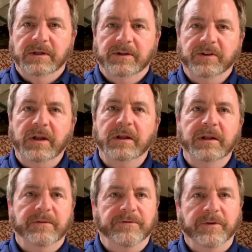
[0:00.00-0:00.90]
Suddenly,
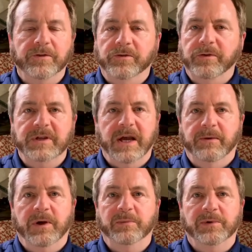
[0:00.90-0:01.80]
the first three
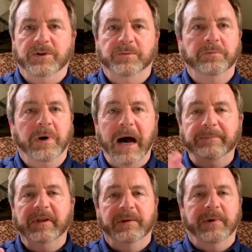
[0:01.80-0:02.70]
Tyrrell books
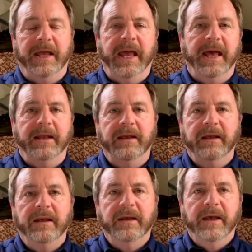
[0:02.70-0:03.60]
popped into my head,
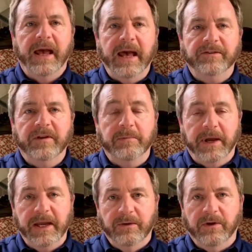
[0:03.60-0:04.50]
as did my
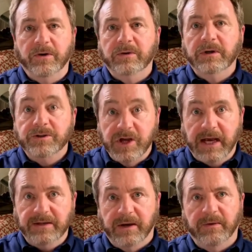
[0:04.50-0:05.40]
hero,
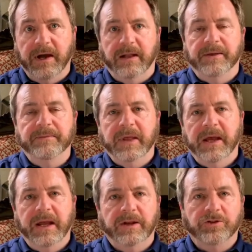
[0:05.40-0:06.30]
Jack Tyrrell,
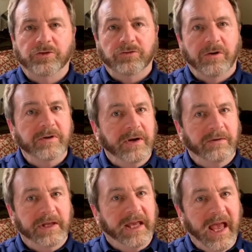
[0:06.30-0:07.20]
an
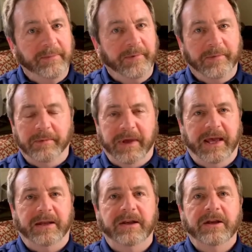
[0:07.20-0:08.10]
extraordinarily capable
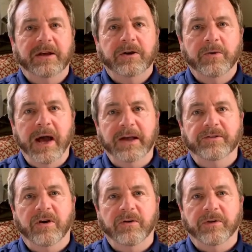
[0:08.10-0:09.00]
man who has
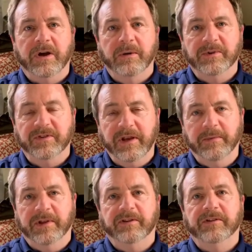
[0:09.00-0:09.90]
to overcome his
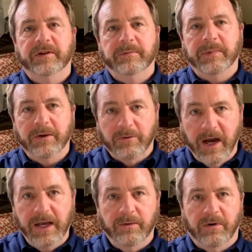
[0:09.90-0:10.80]
demons by
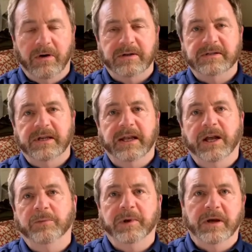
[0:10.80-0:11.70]
righting wrongs and
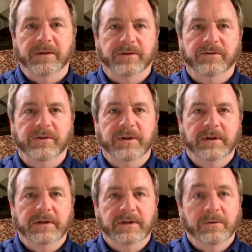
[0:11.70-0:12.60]
helping others,
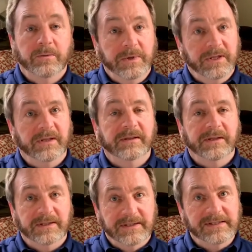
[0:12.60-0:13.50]
with a
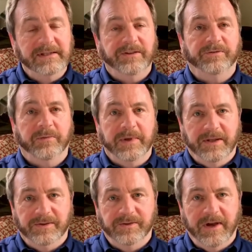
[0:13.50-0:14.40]
little assist from the
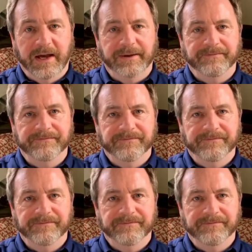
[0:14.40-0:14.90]
other side.